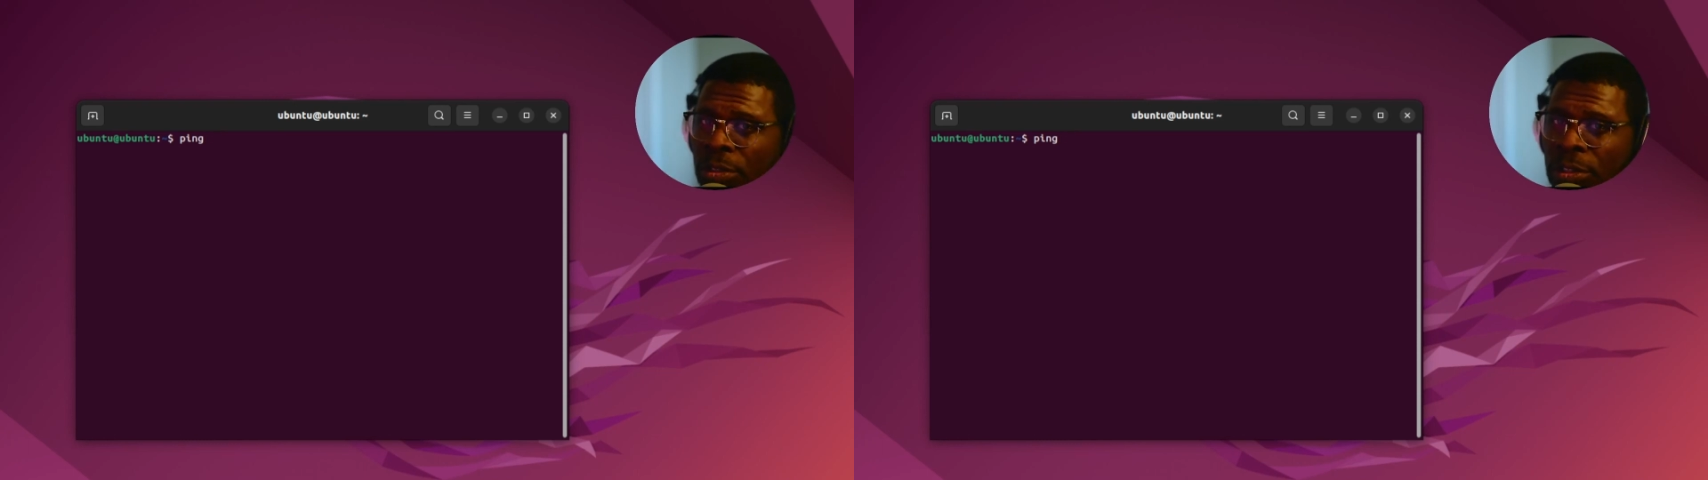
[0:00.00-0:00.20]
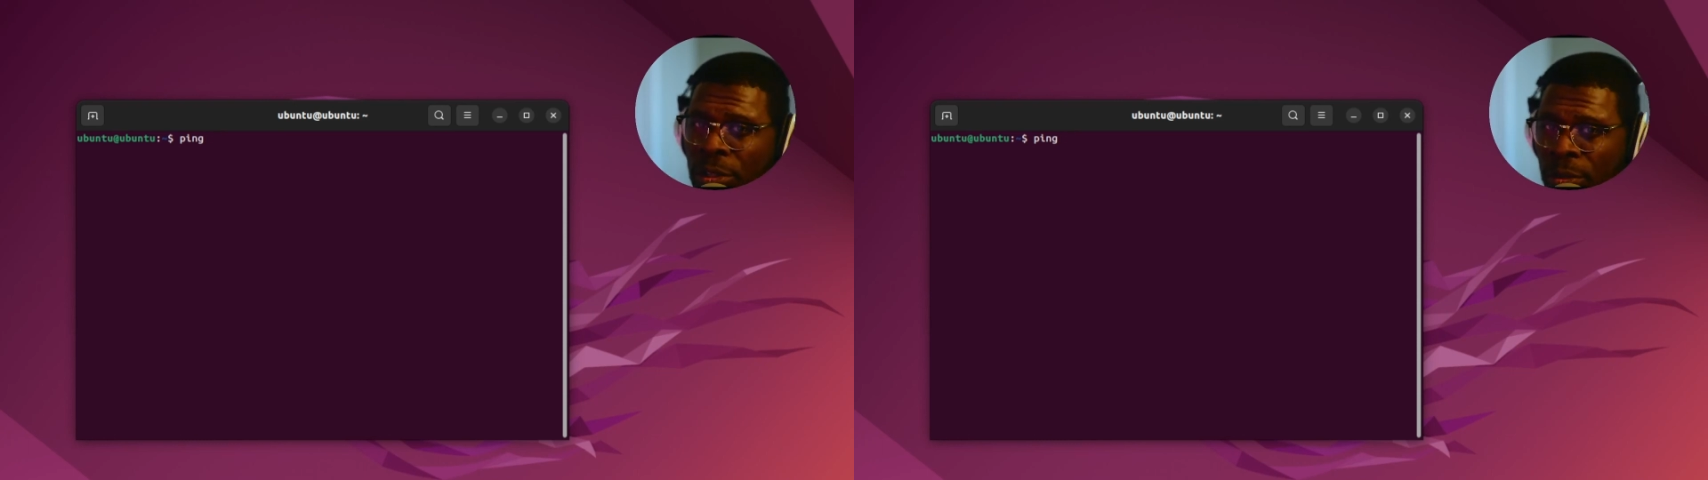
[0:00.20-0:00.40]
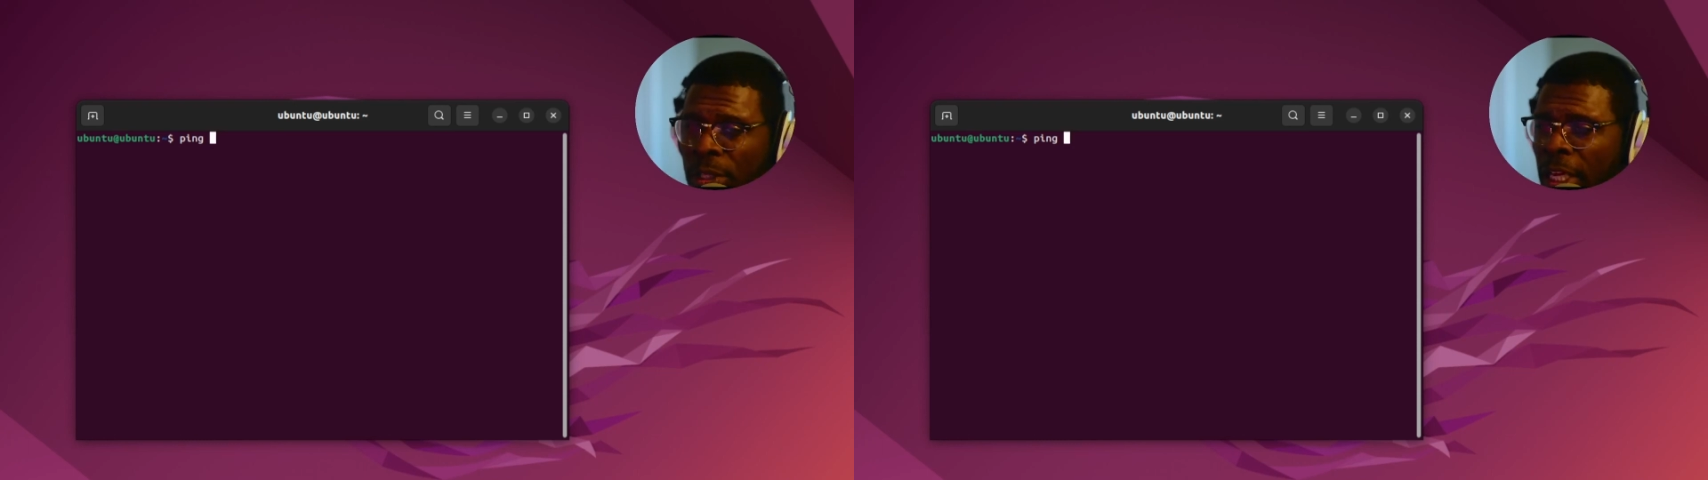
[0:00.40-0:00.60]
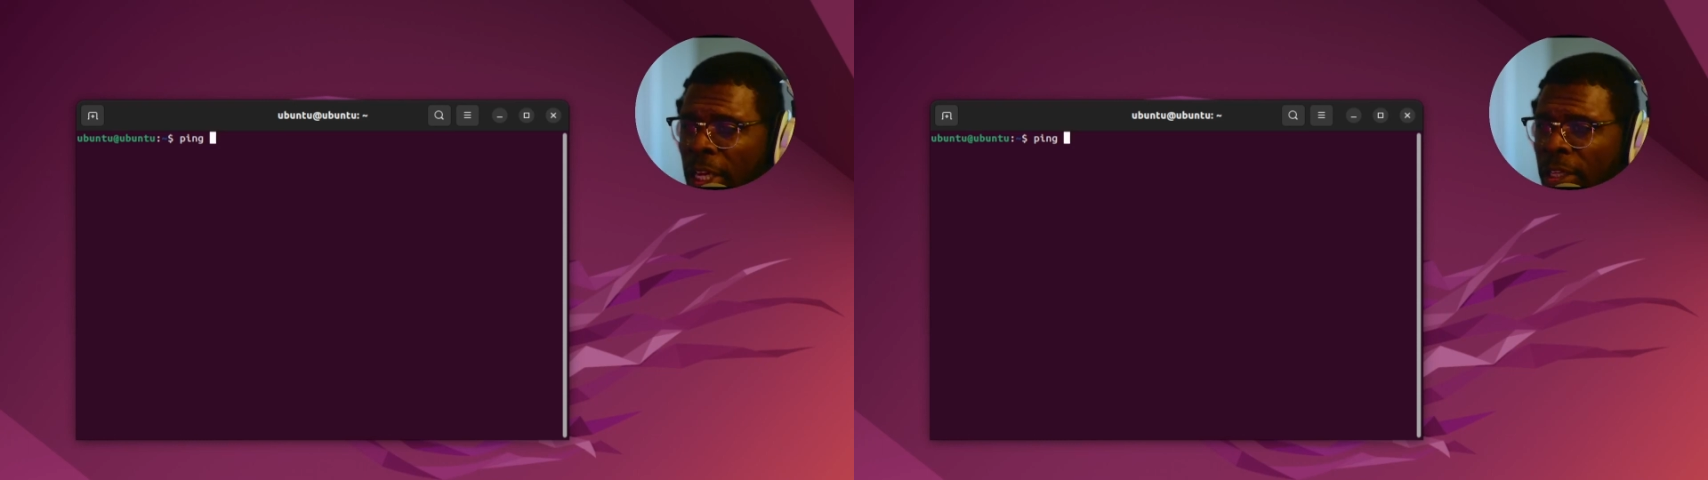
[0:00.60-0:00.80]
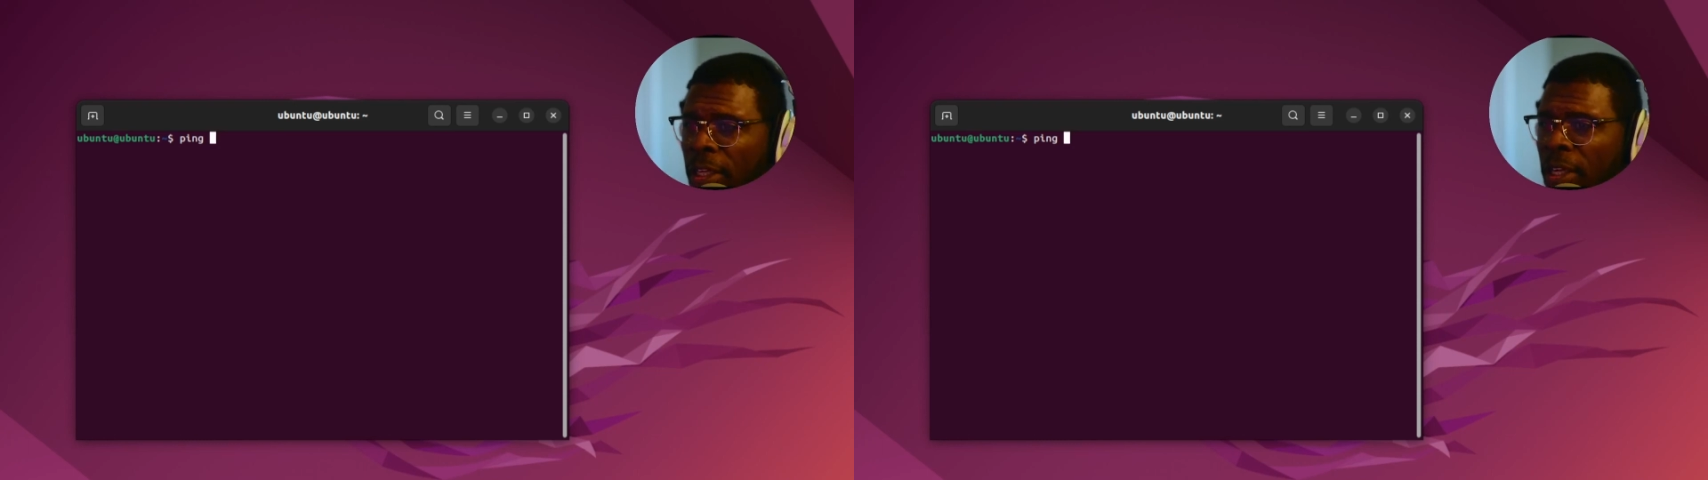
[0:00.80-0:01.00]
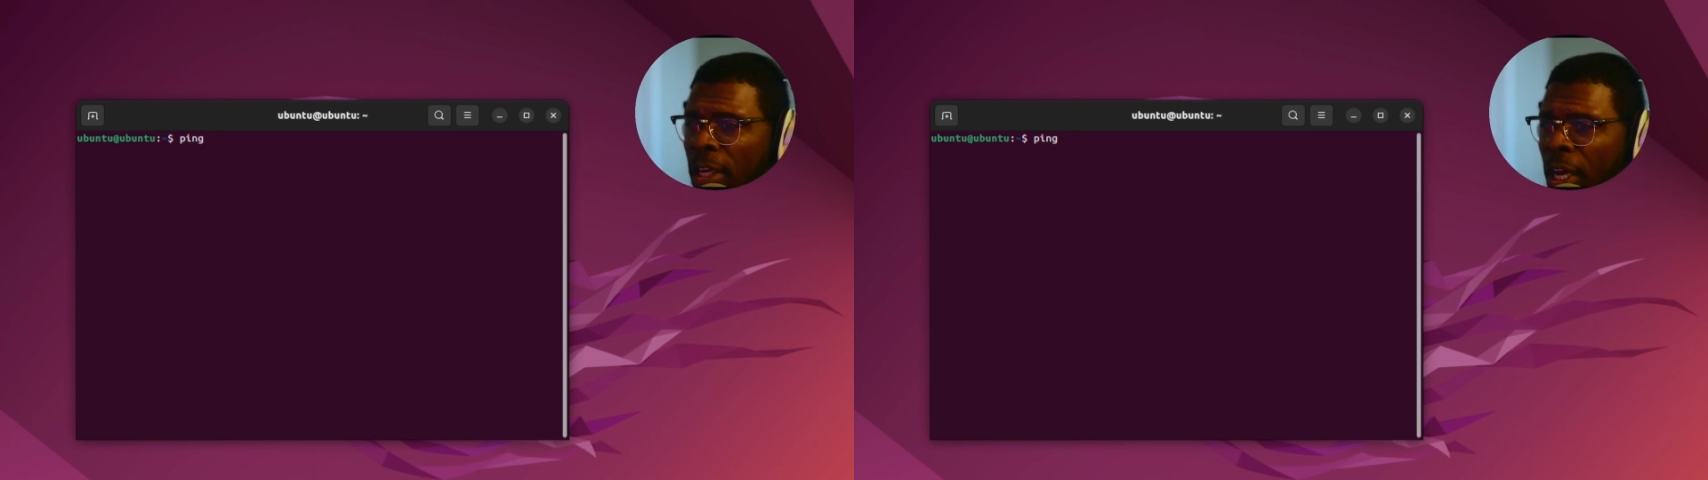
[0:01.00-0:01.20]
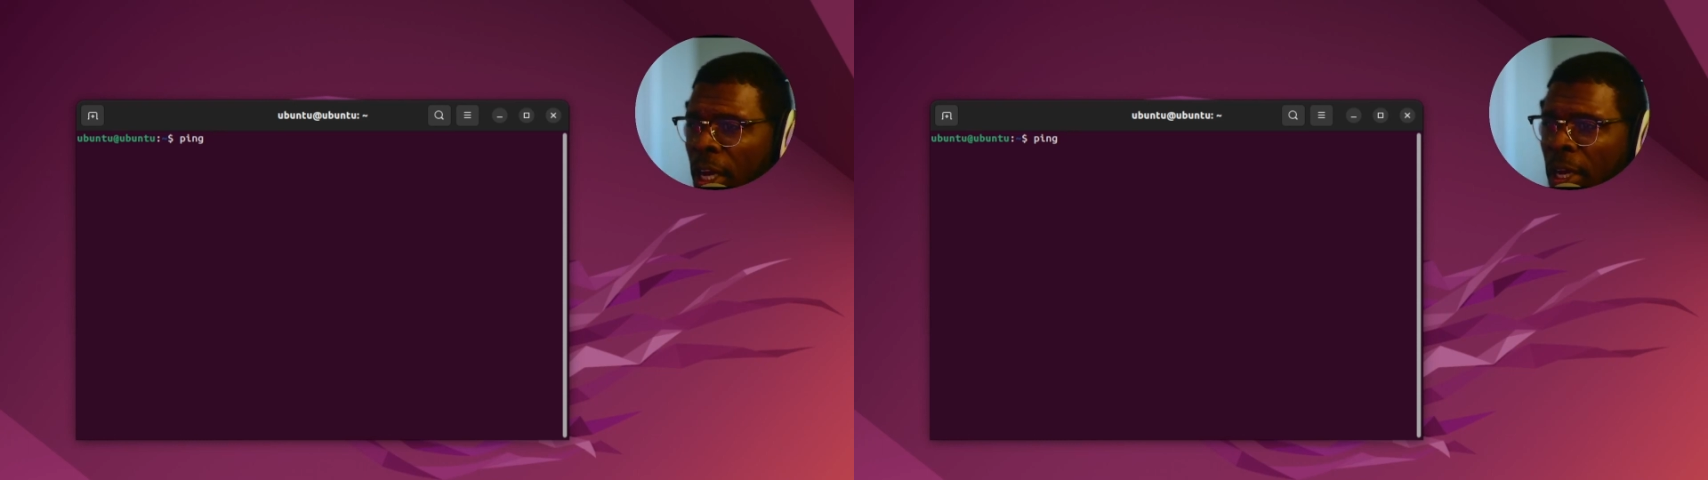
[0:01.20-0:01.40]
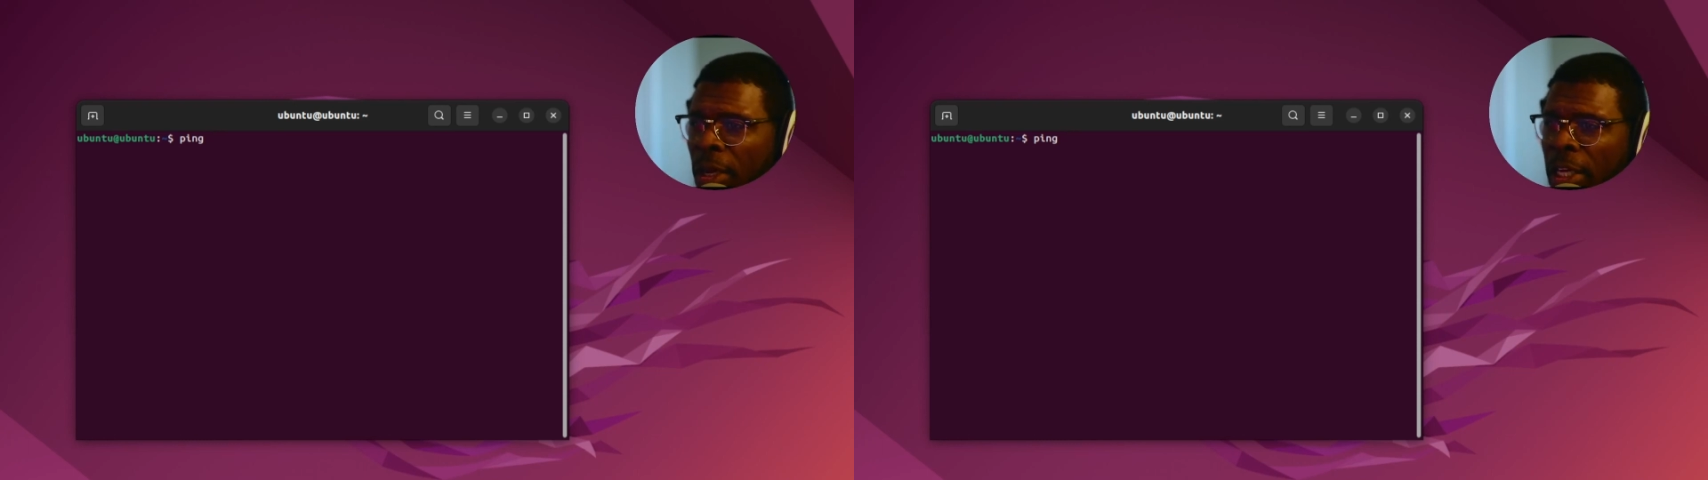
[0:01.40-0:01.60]
doing that,
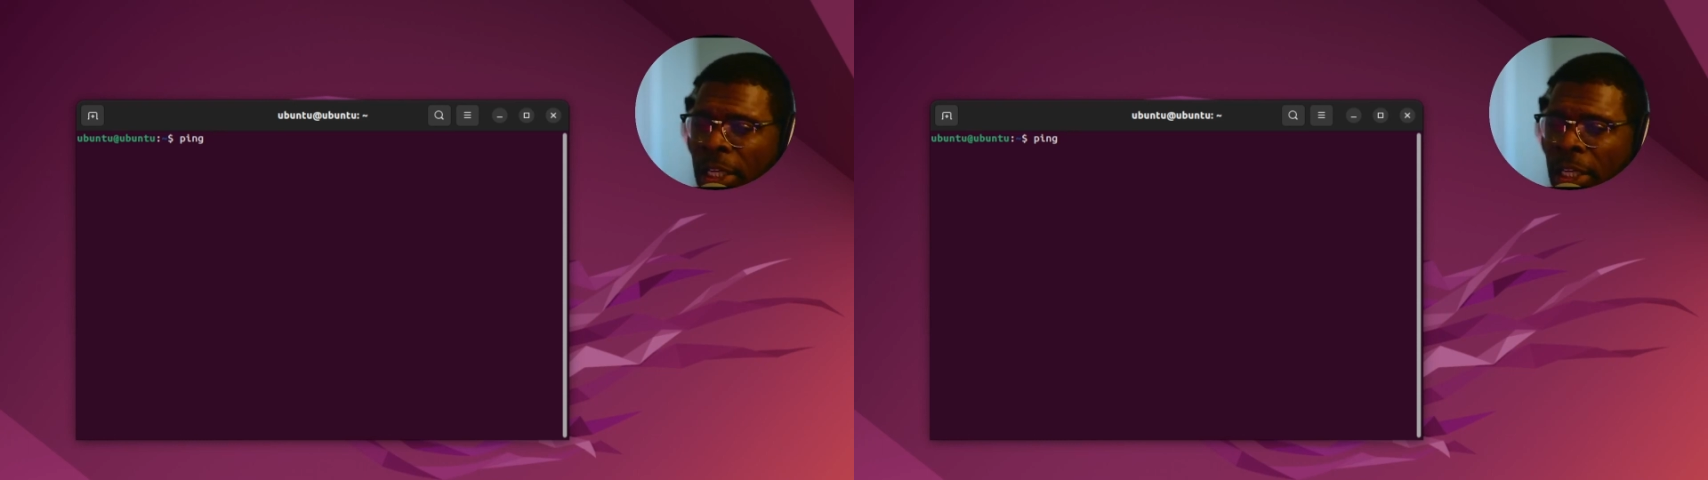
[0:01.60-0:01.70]
it